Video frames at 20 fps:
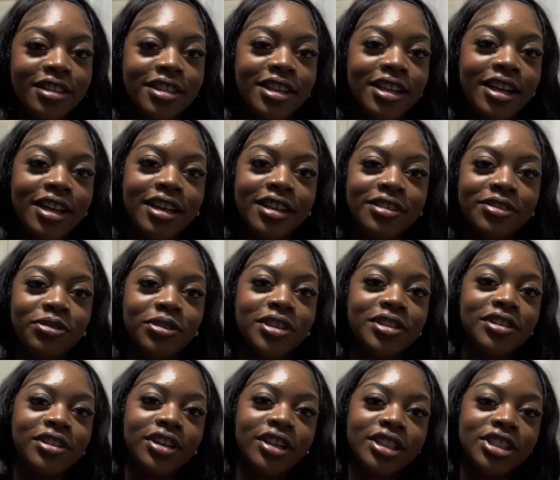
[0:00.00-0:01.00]
today's
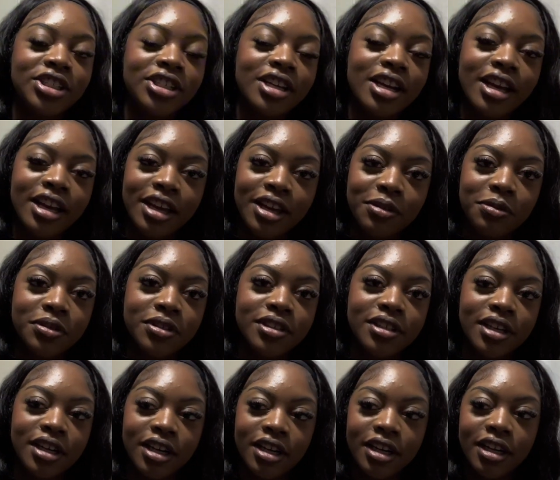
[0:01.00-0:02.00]
Resurrection Day. It was
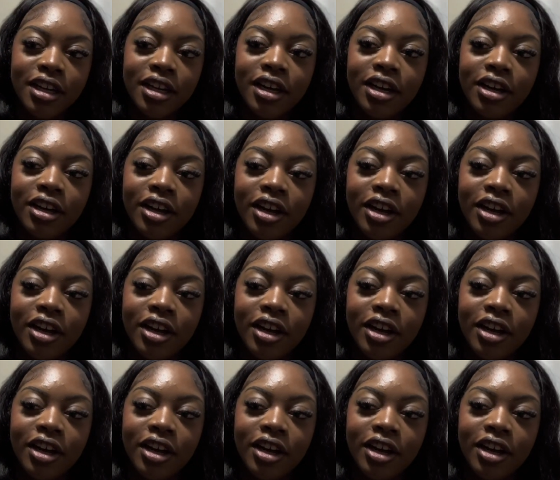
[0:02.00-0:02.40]
good.